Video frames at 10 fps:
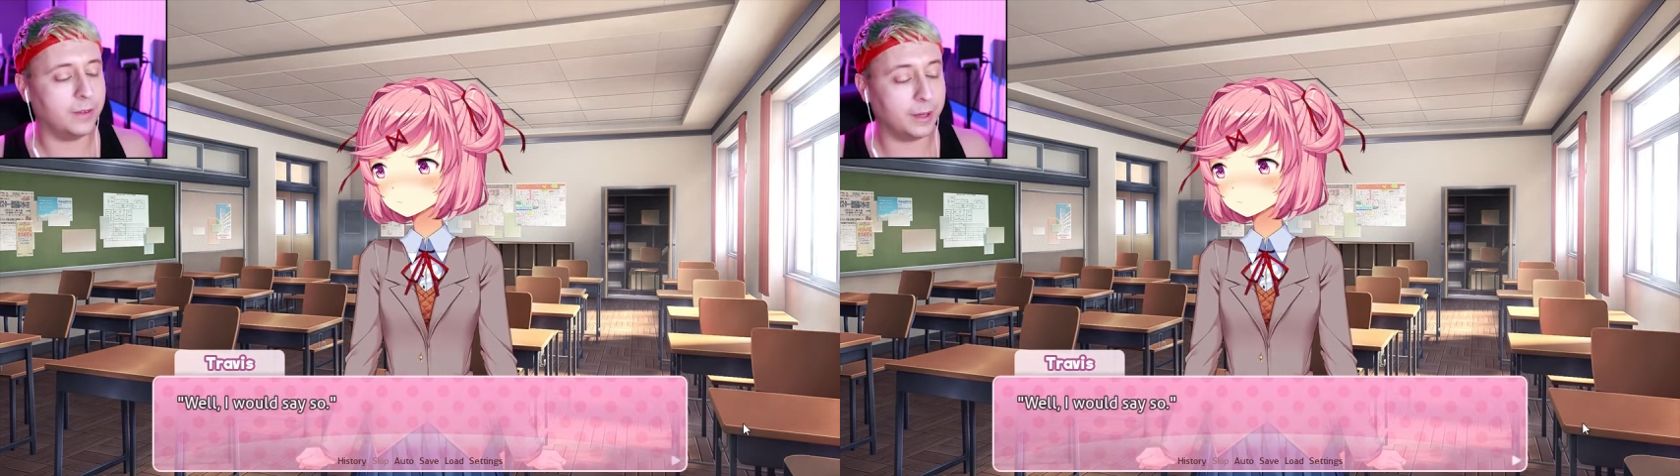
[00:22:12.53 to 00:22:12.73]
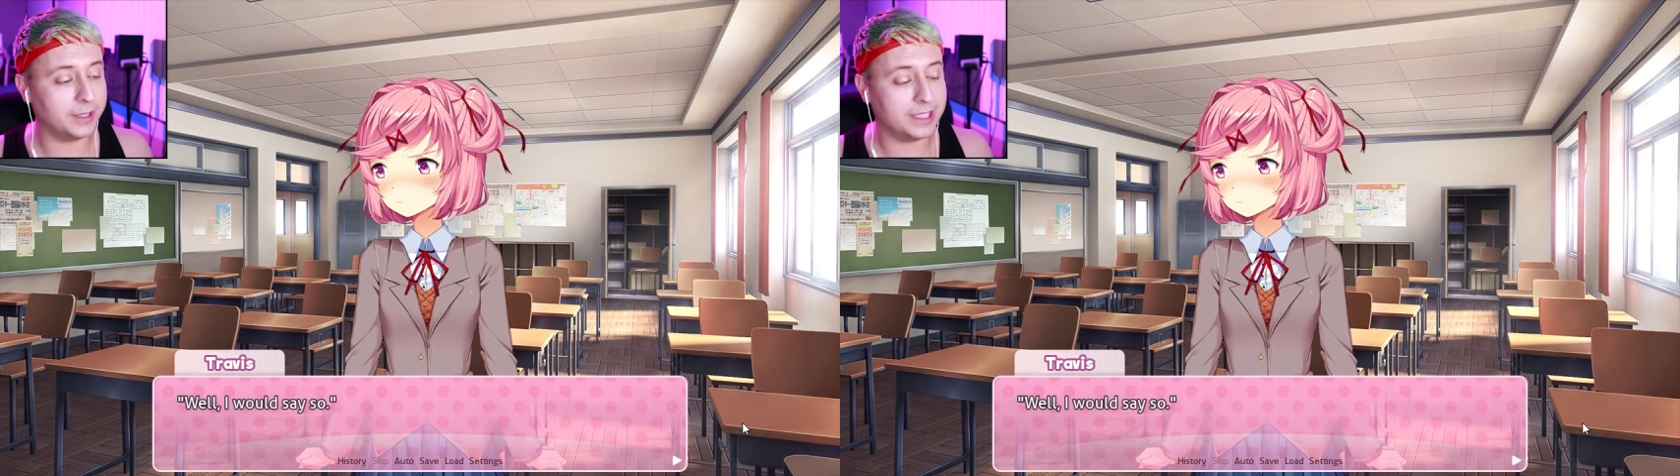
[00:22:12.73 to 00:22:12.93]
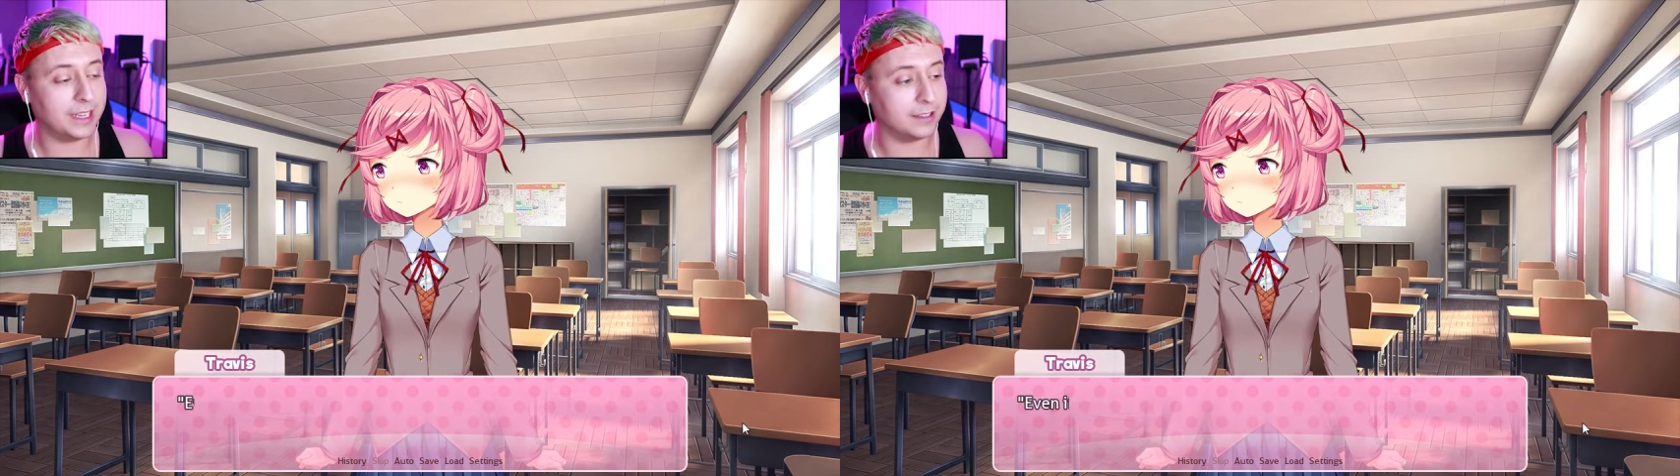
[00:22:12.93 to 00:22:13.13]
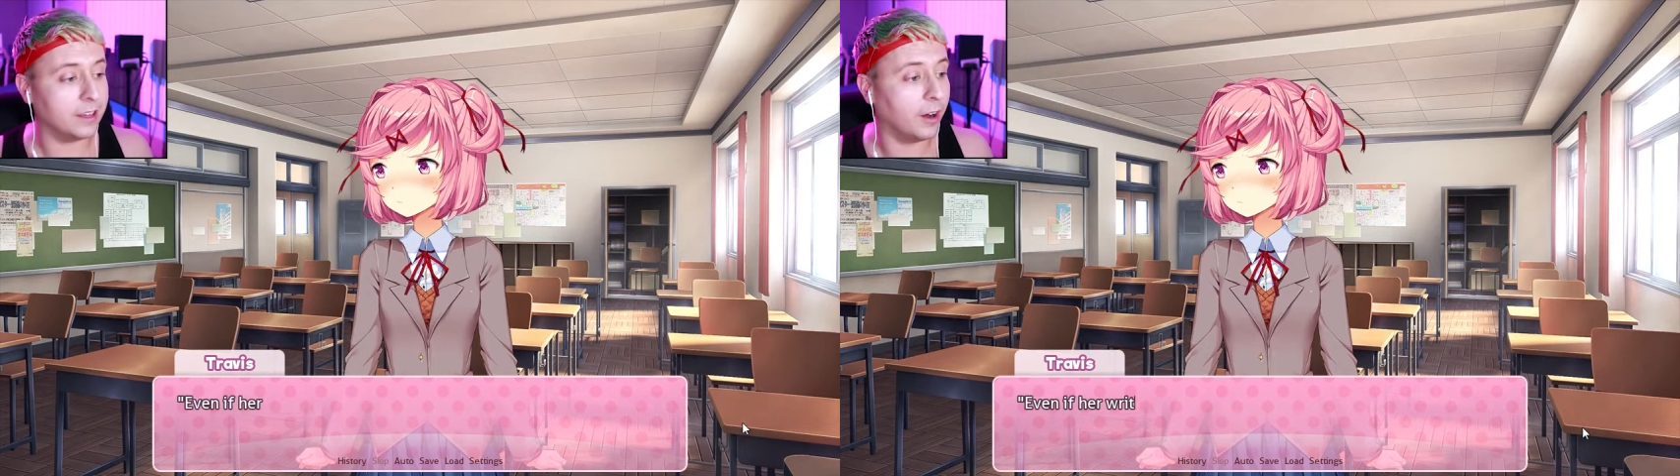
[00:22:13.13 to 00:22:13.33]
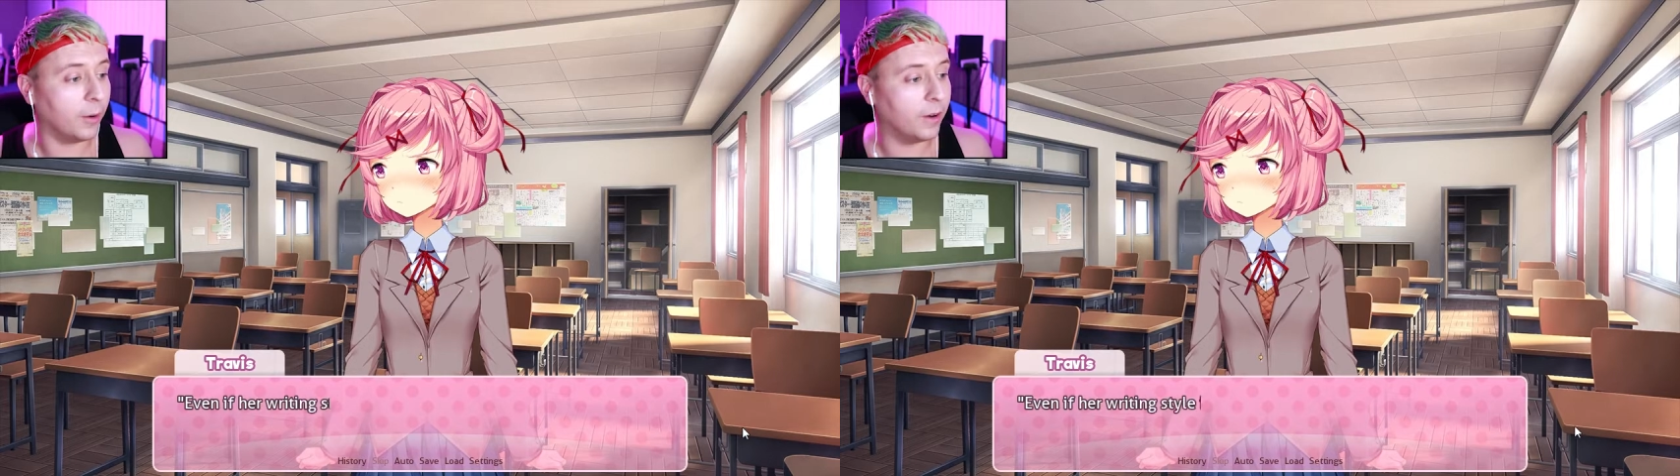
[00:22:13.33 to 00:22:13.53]
Well, I would say
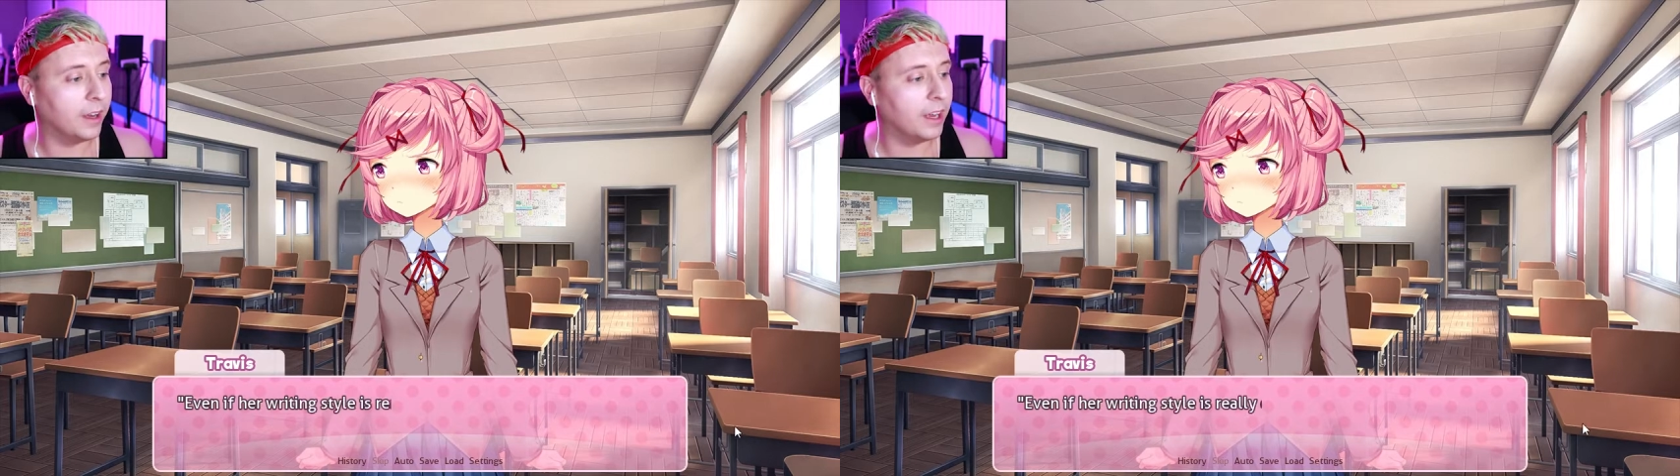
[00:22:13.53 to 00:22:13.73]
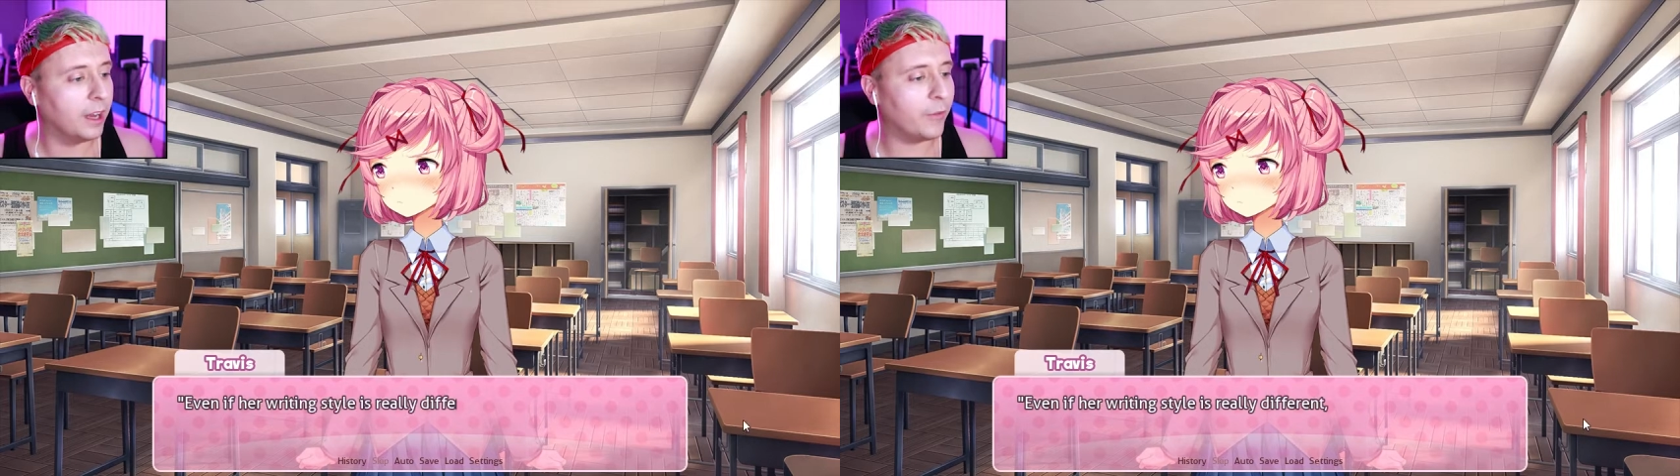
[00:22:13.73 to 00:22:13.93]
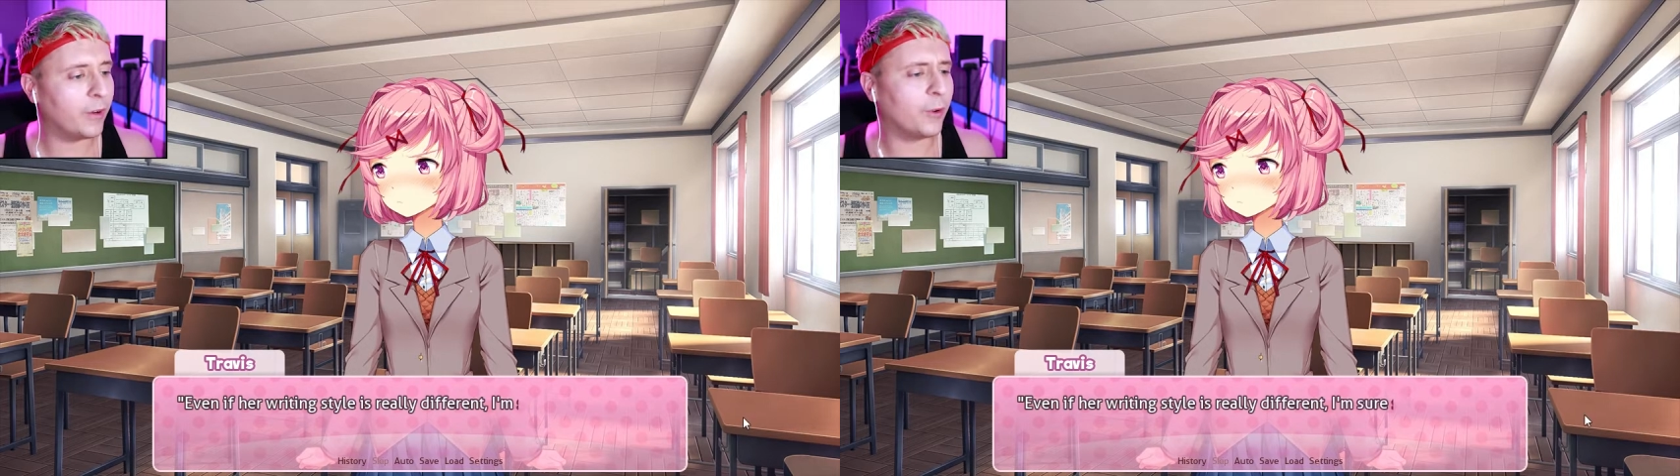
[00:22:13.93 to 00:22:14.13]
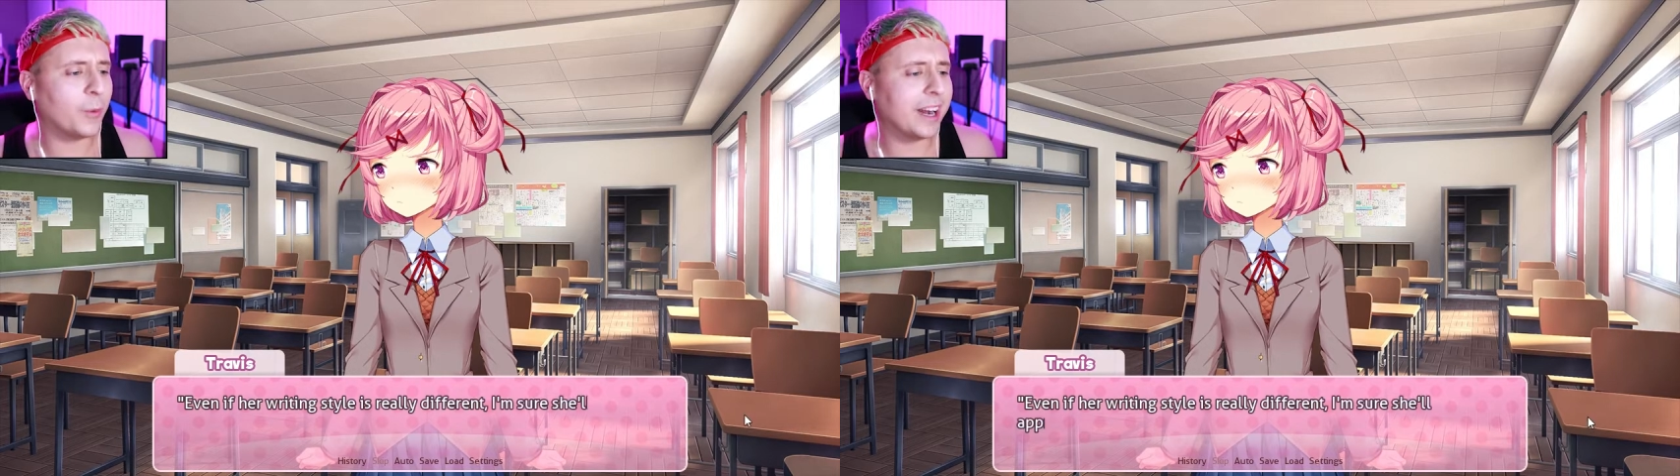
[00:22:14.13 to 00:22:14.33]
so. Even if her